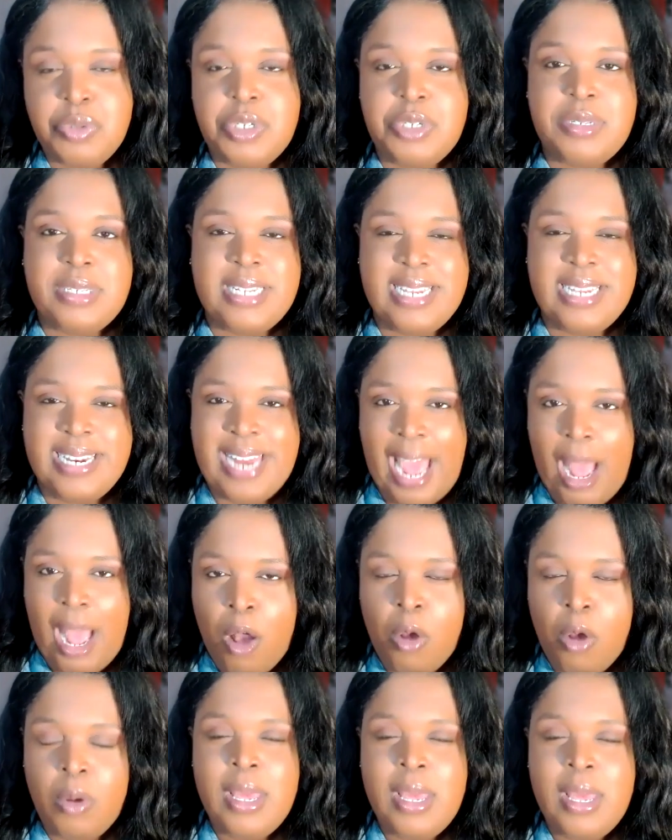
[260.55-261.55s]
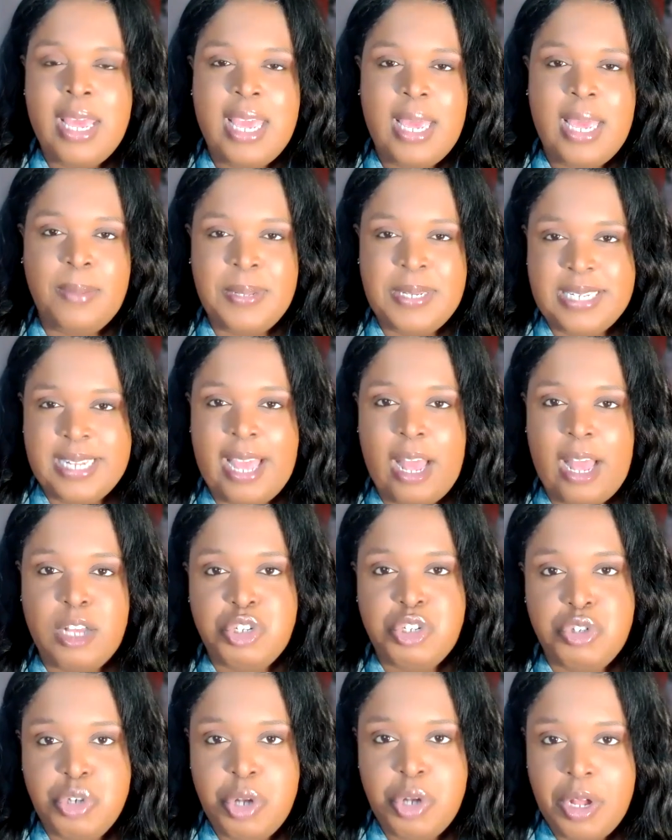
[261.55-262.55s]
You see now in places like
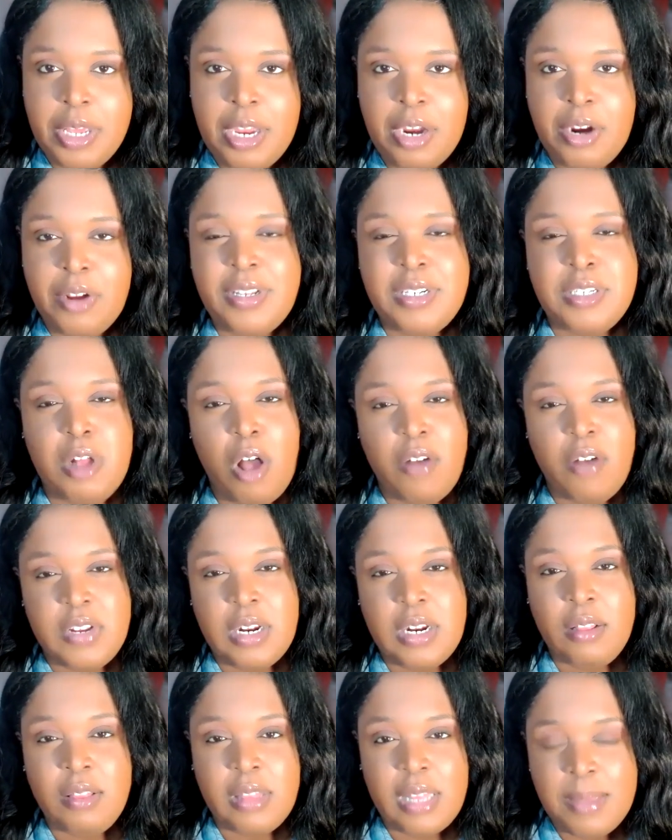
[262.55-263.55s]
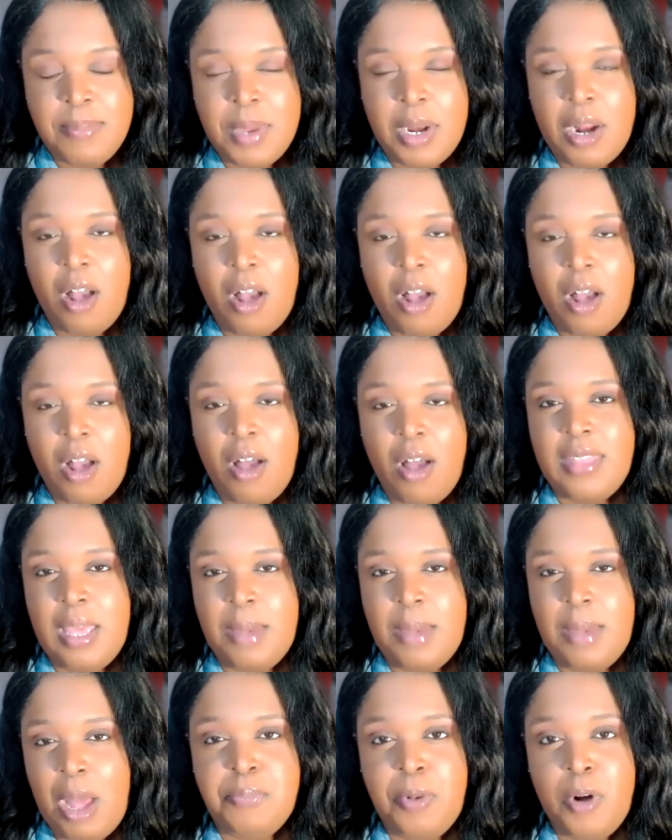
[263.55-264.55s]
Australia, there's often a limit on the
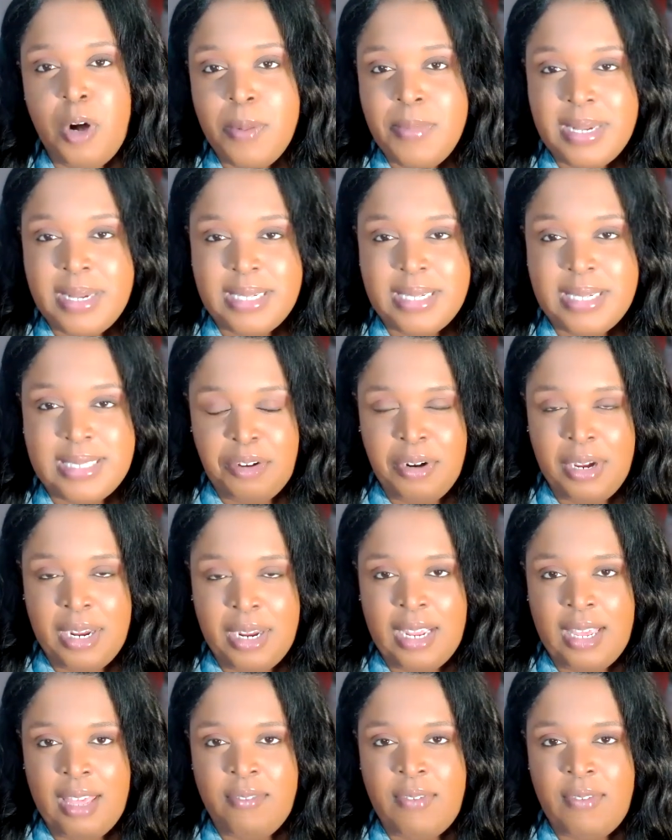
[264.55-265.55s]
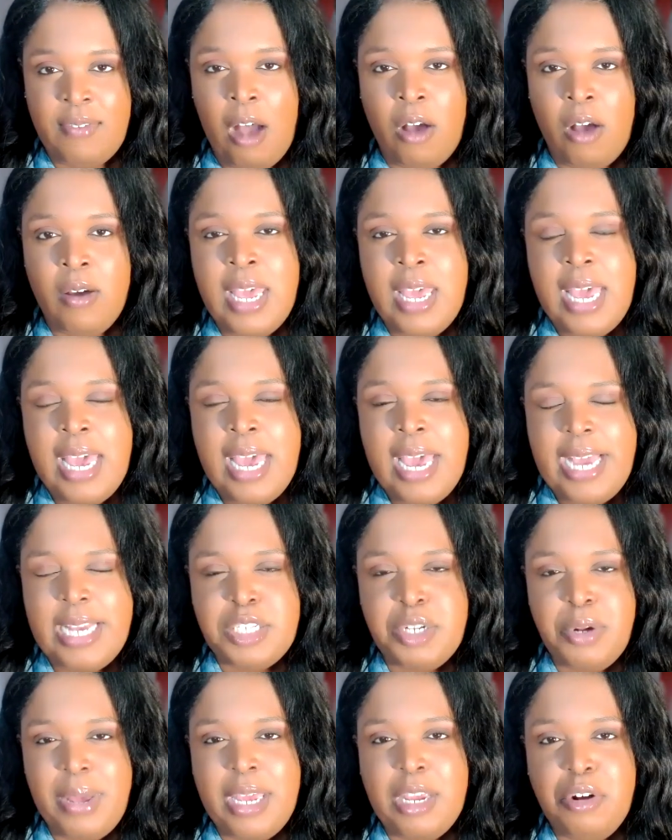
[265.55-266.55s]
amount of permits that they're going to give out. And
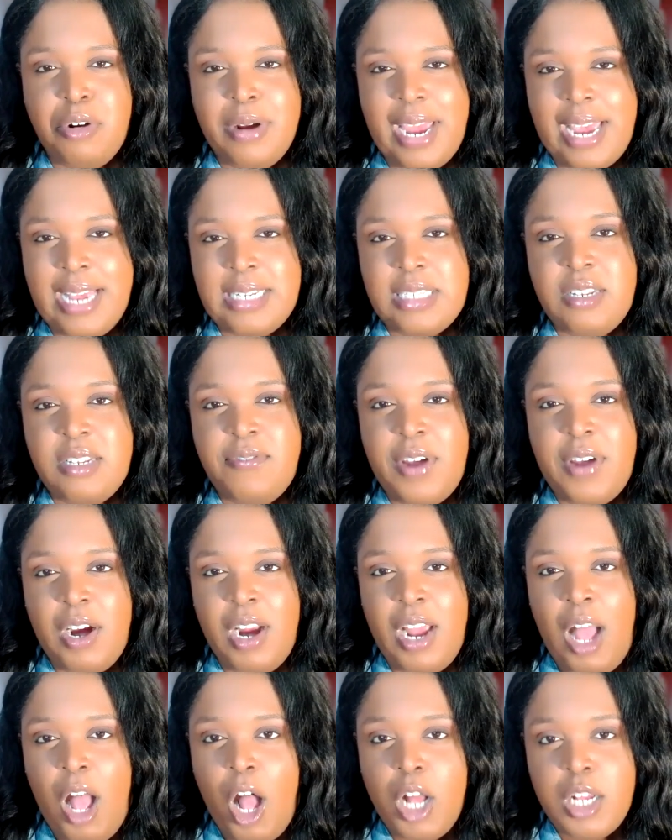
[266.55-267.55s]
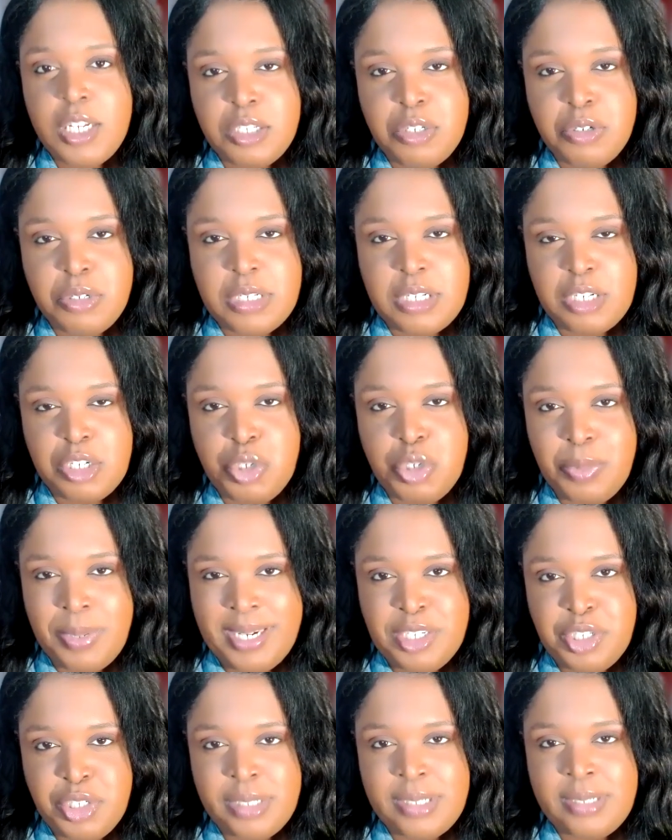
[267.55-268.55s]
so it creates a very hostile
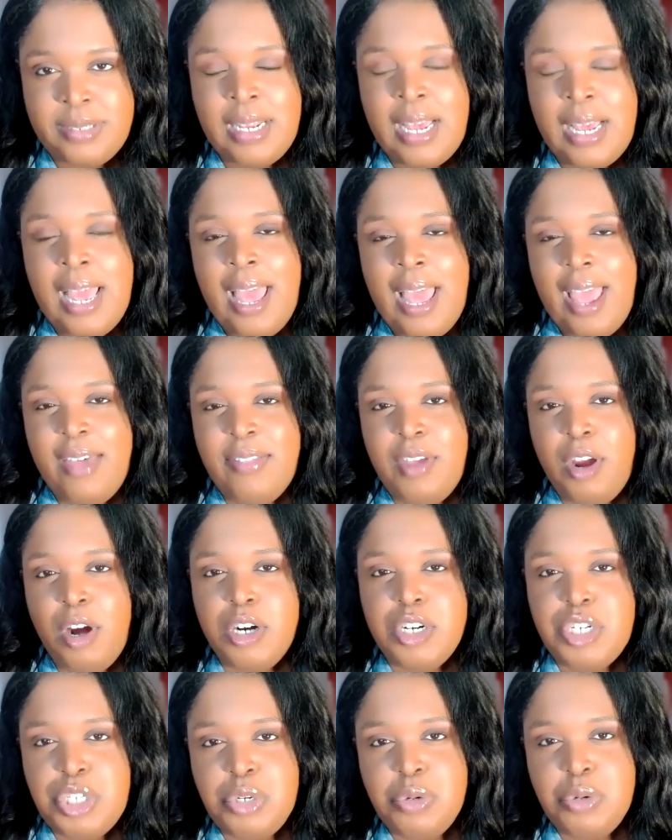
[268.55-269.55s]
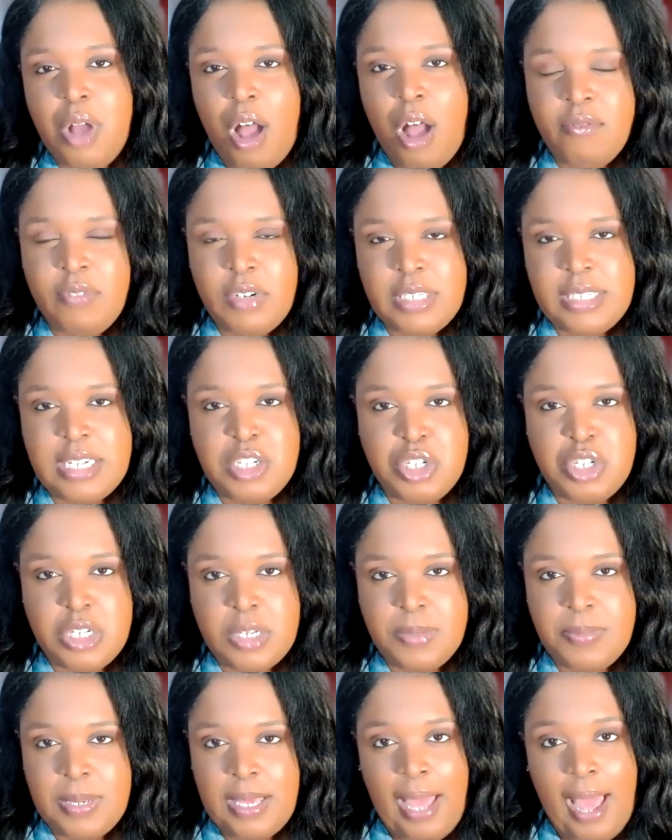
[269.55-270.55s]
situation. And there are 2 conversations
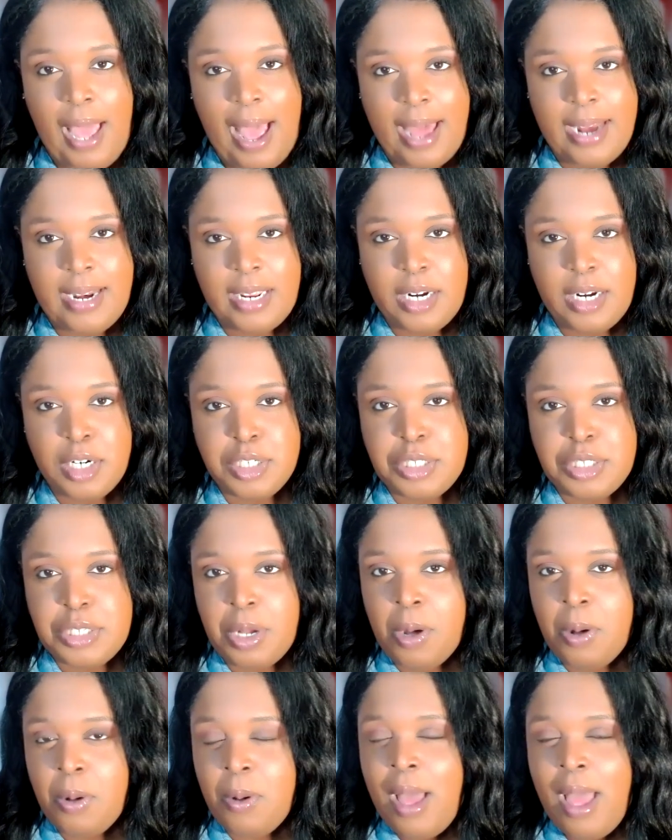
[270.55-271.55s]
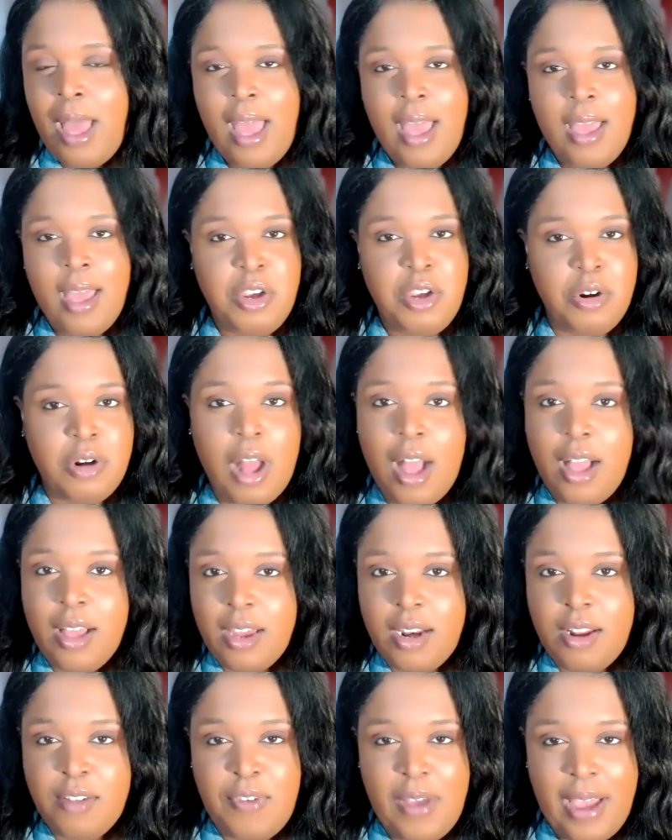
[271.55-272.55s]
to be had here. So you're not
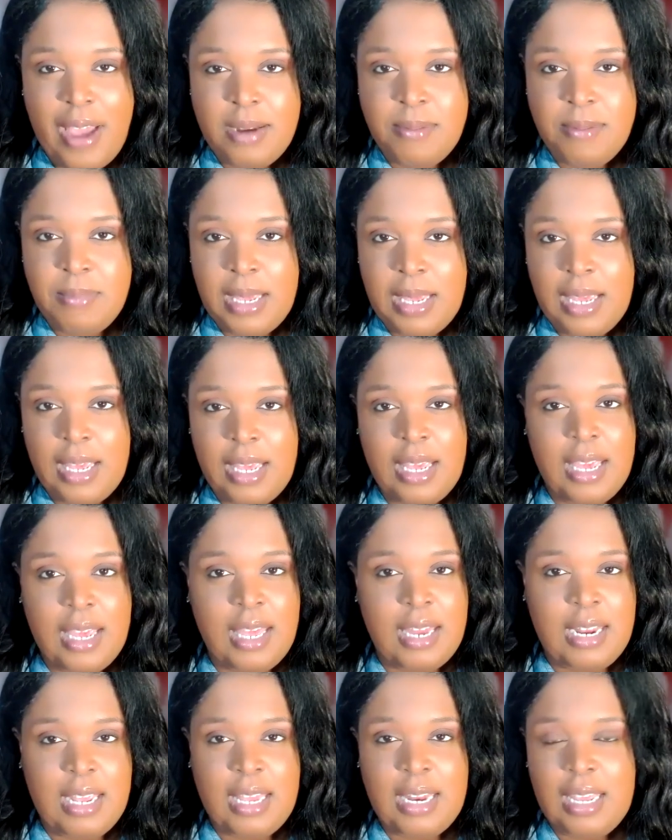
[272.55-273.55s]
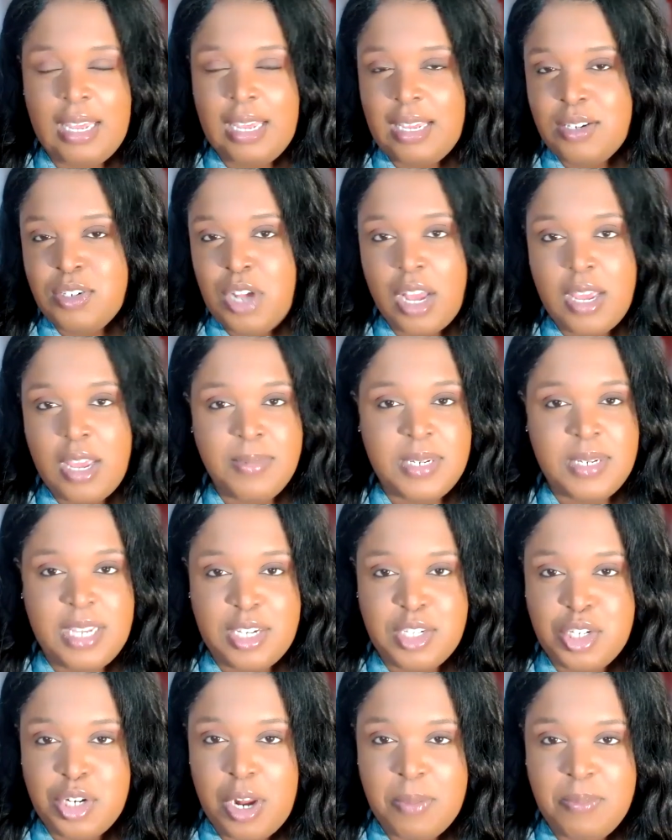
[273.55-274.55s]
going to find me and any
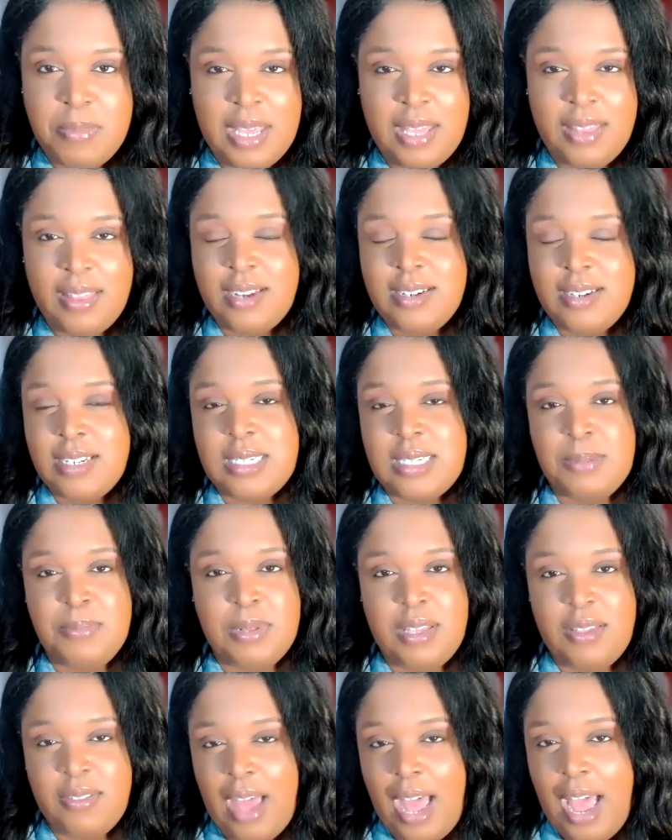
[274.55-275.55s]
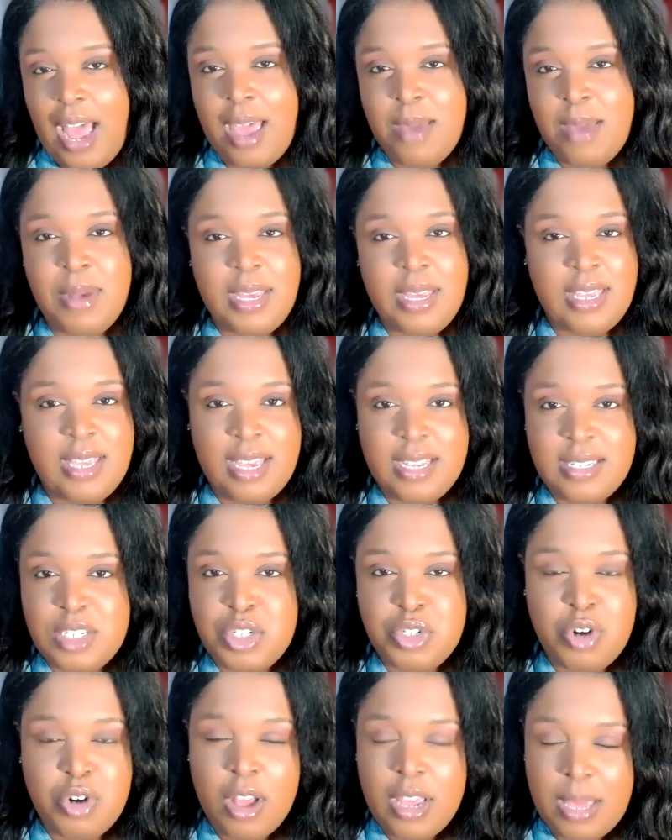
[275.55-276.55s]
documentation on me that doesn't believe that I'm against
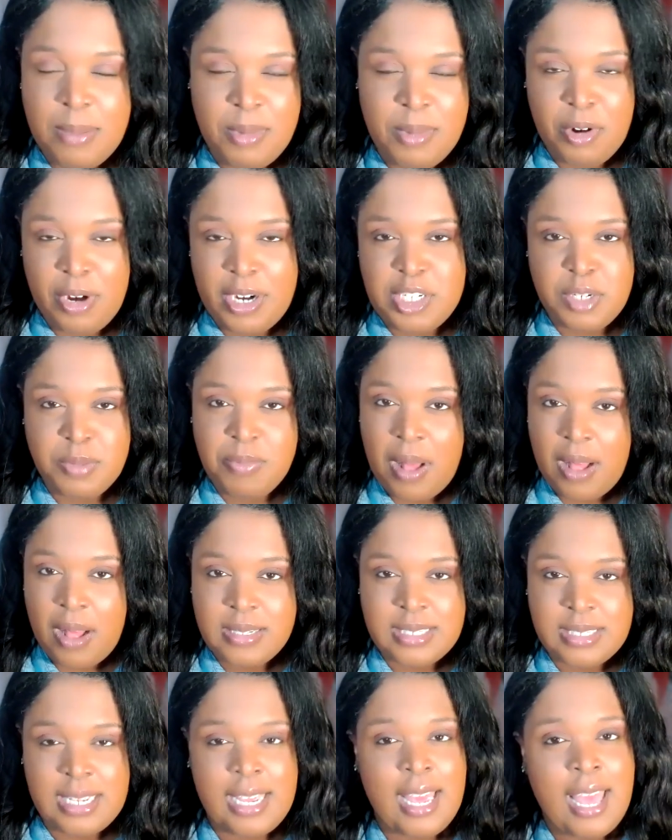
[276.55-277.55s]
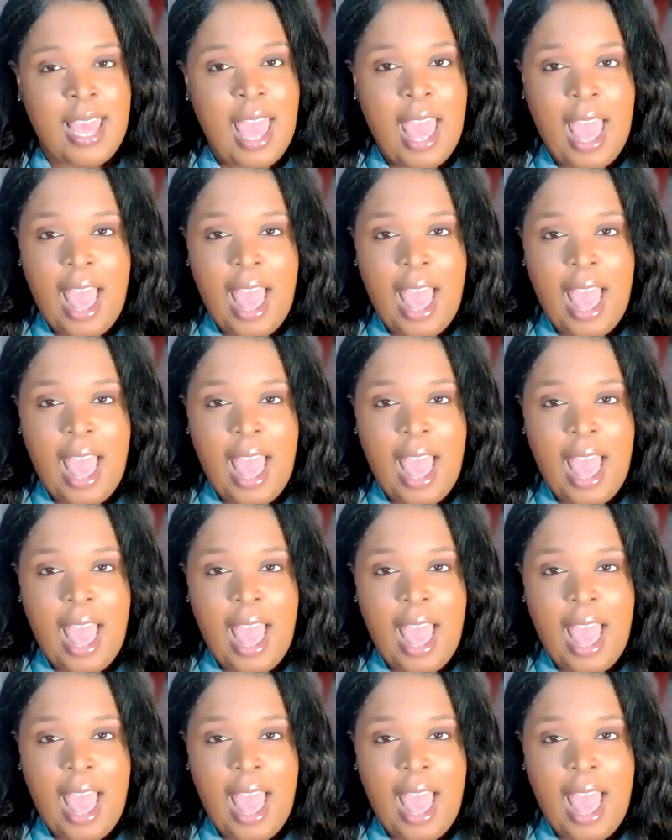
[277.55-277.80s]
strong immigration policy.